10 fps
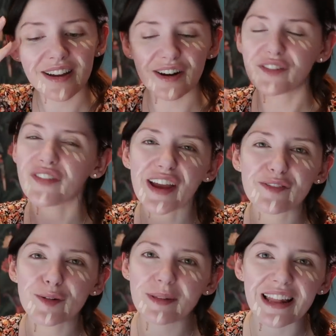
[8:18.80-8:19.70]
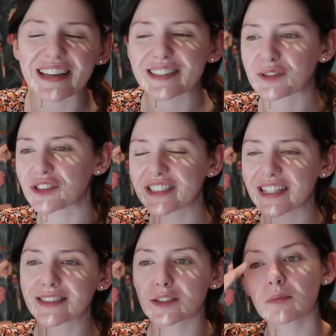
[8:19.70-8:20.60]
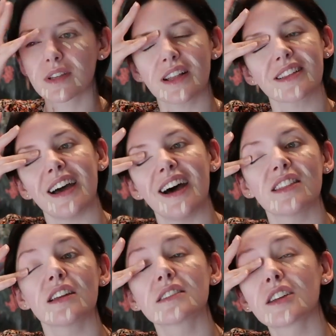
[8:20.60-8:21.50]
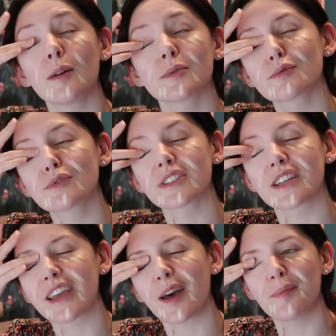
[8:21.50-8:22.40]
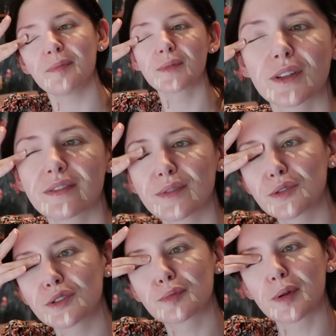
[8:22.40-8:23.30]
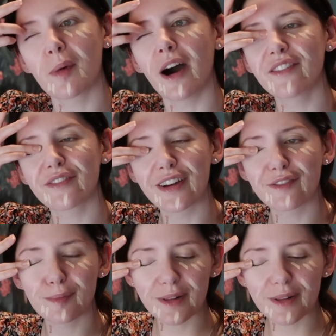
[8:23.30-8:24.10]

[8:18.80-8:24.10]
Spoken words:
her favorite place, or she said something like that. And then Thomas was just like, yep, used to be my favorite